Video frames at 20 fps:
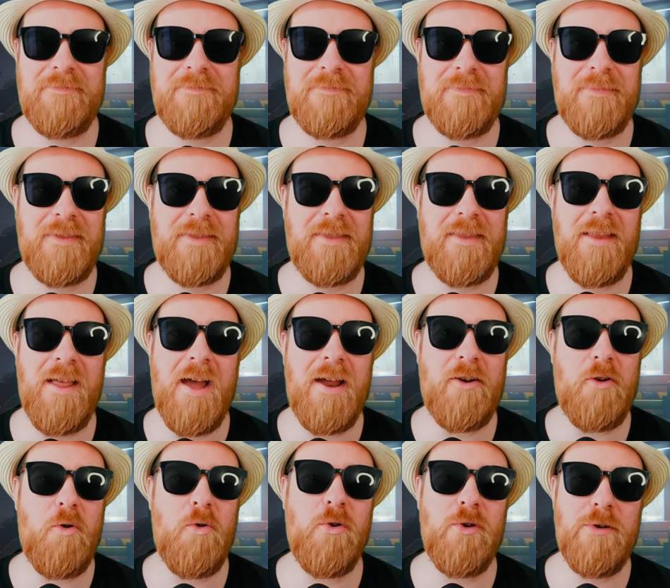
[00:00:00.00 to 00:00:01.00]

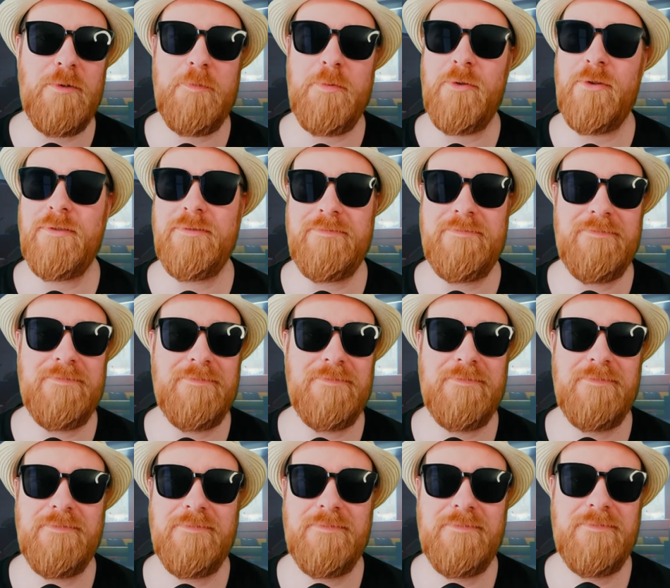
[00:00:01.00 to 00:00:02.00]
not horrible,
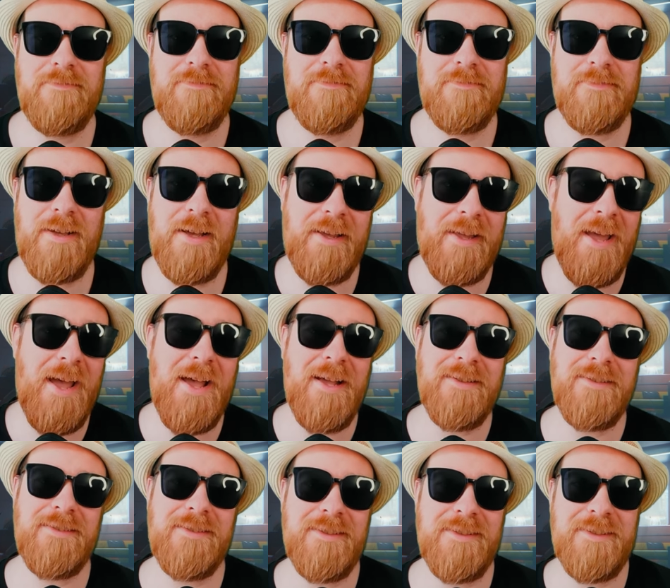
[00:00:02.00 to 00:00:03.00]
I
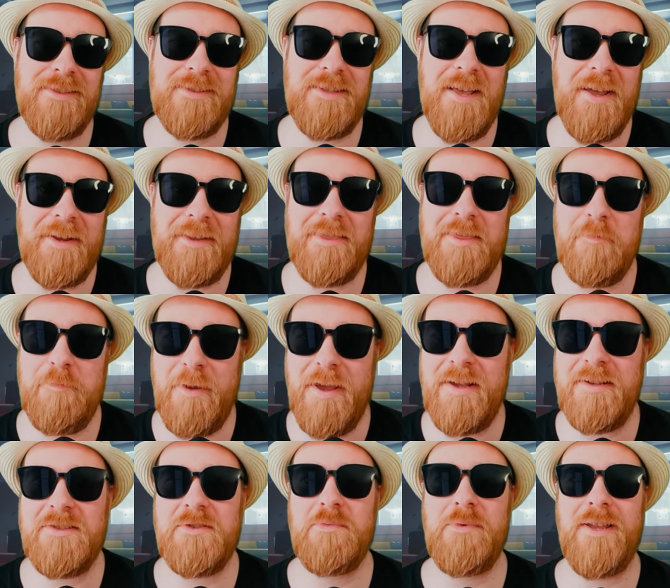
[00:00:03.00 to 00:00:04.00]
guess, is like the
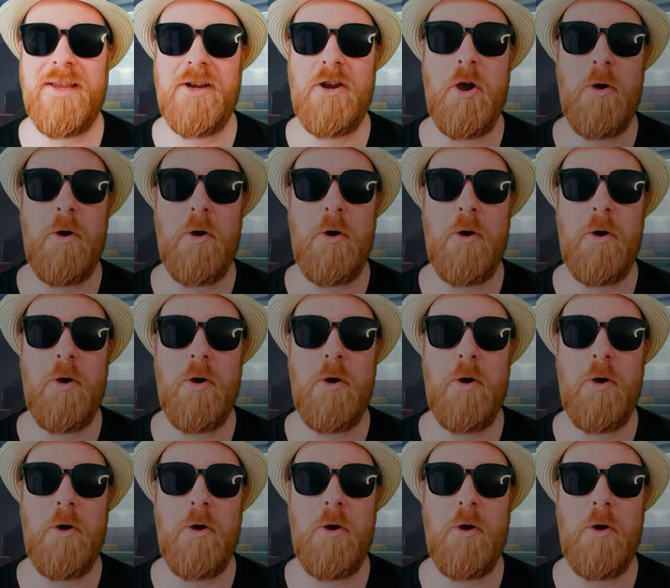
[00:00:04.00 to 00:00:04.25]
best we can